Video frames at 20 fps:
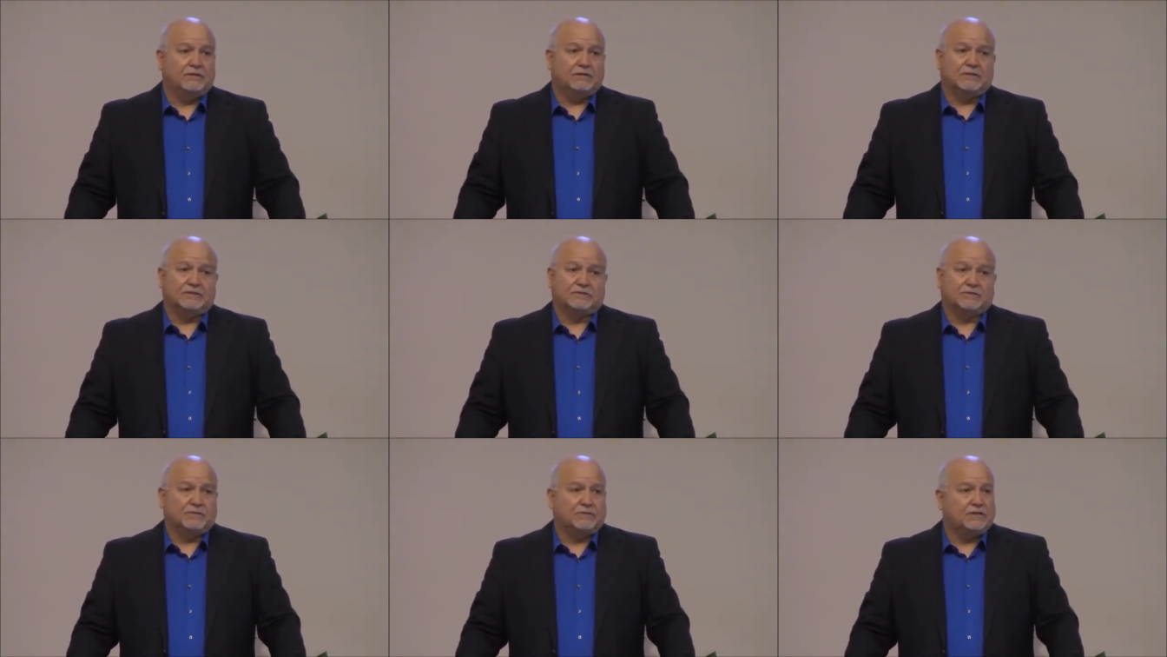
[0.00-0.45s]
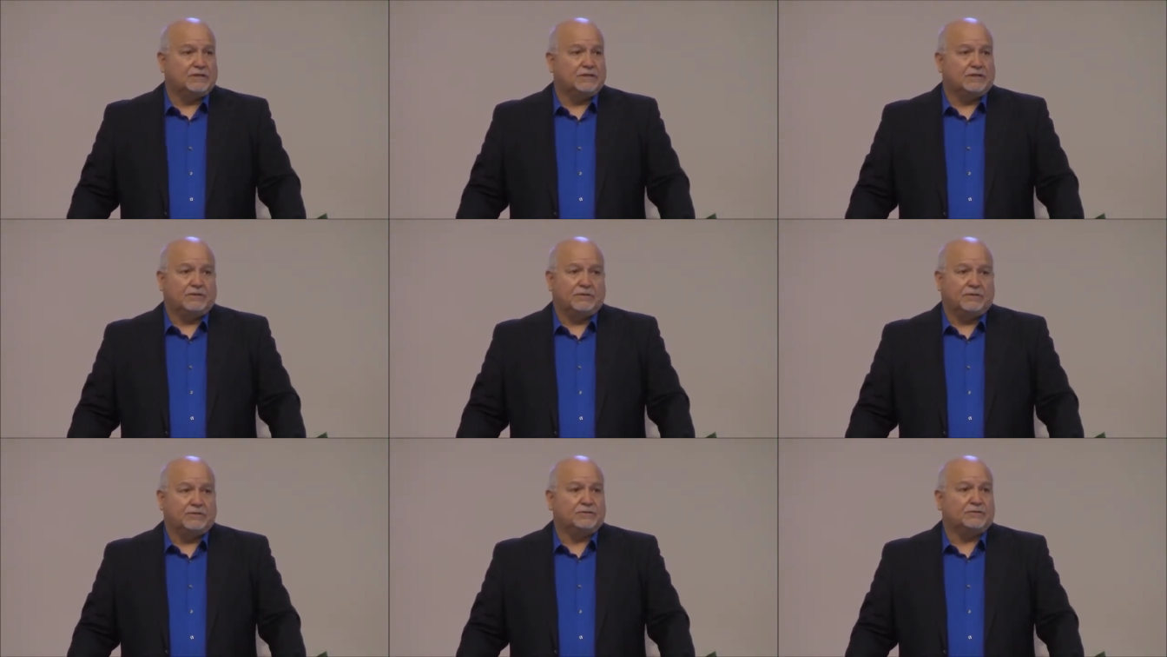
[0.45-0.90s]
it's only
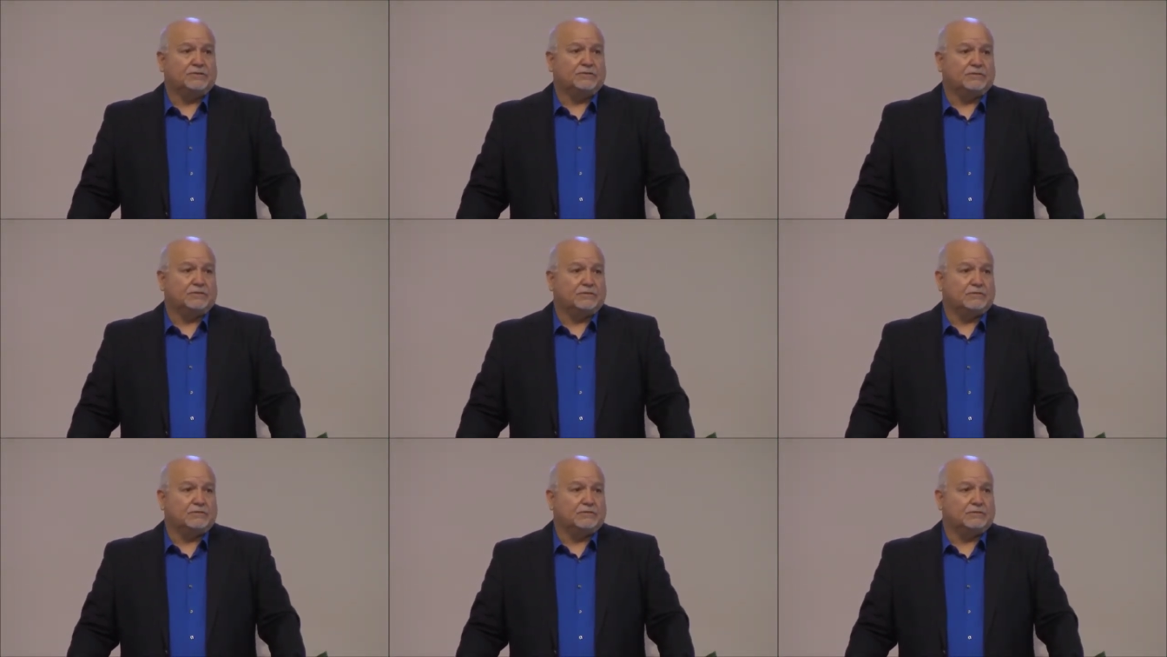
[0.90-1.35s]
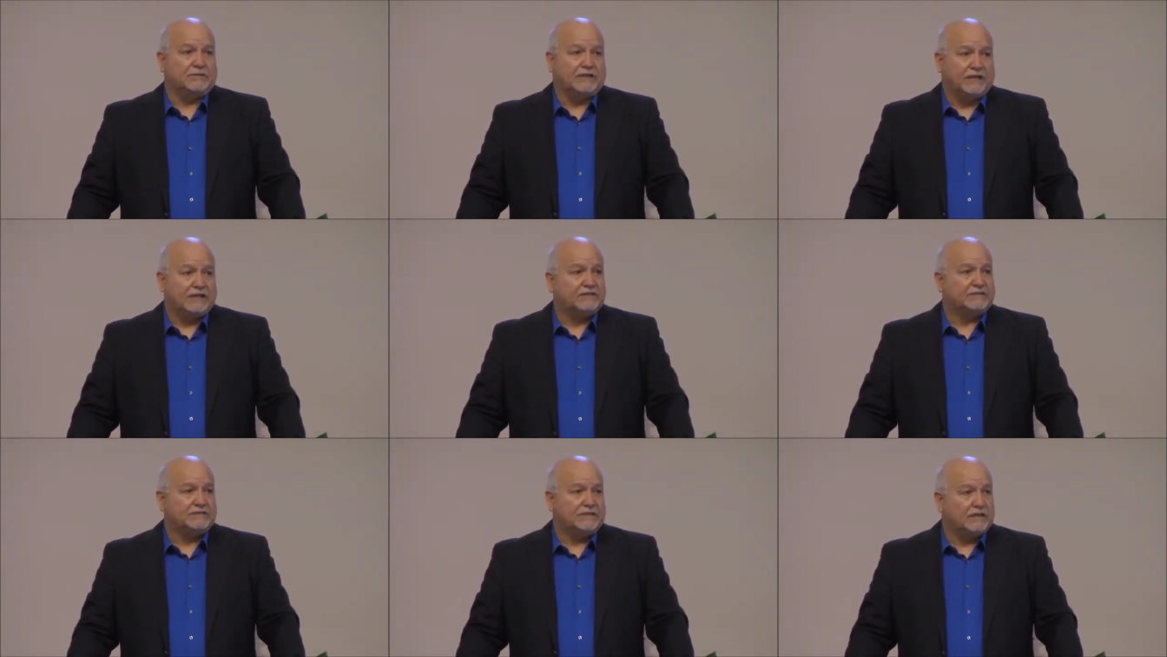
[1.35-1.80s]
going to
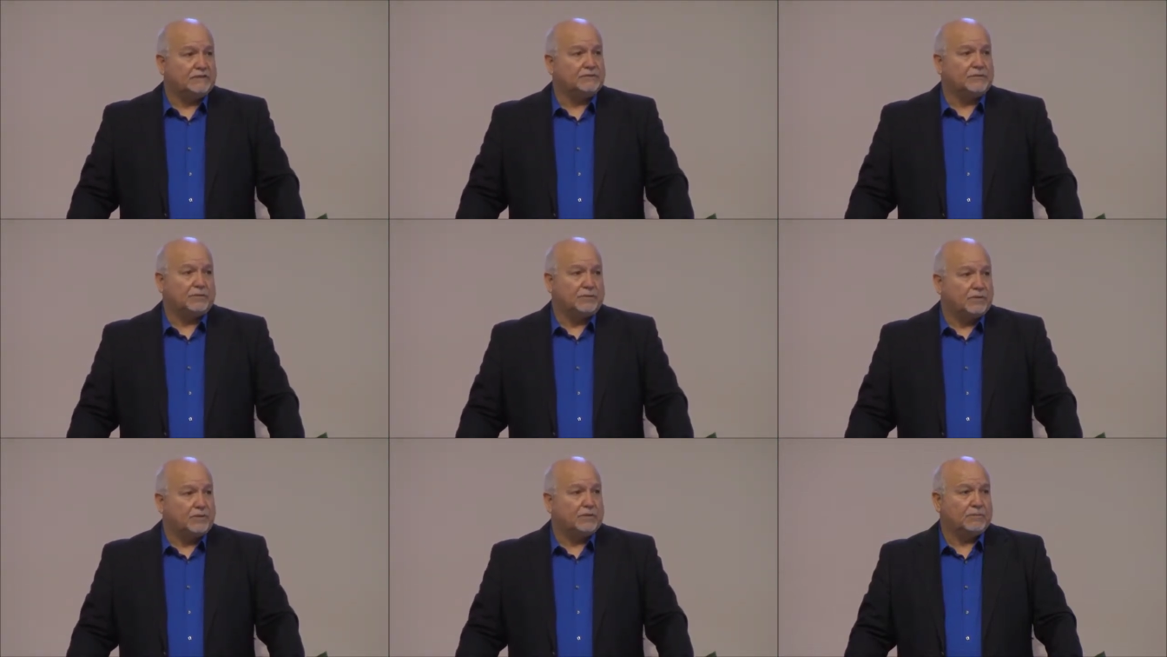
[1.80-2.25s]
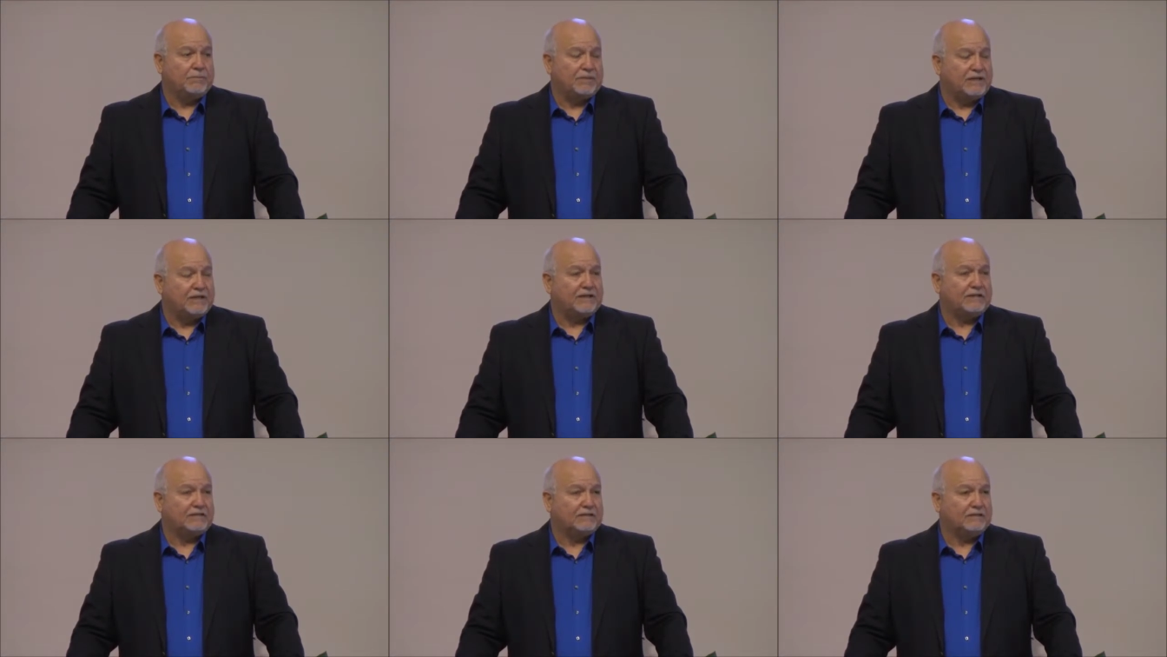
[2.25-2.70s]
take us down the wrong
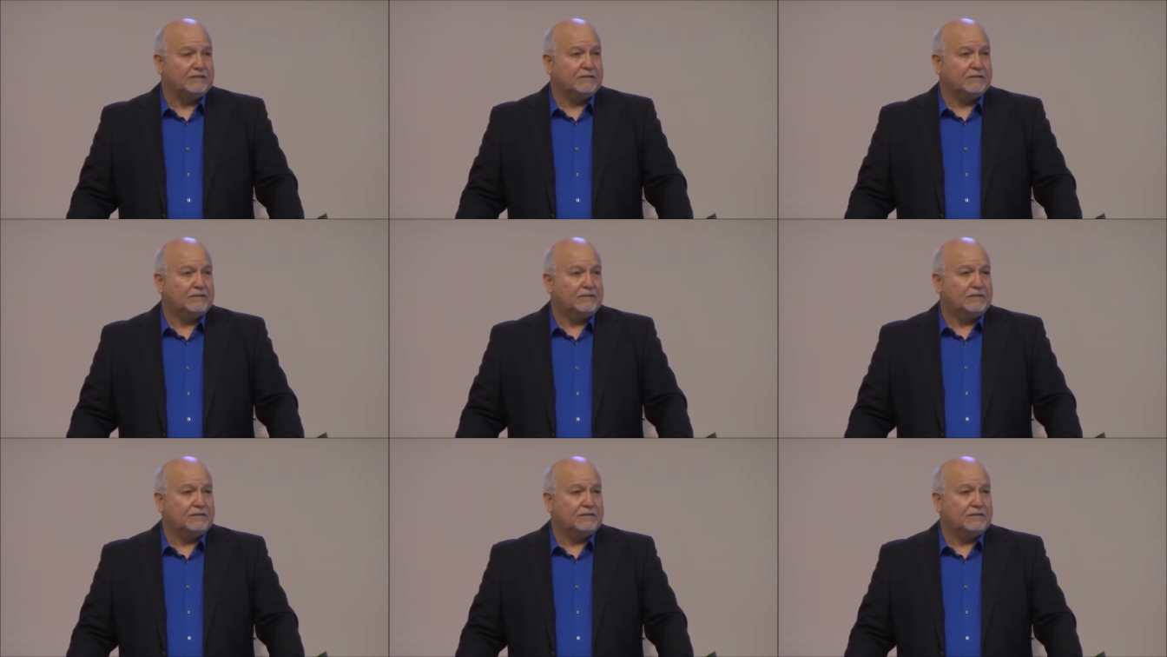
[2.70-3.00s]
path.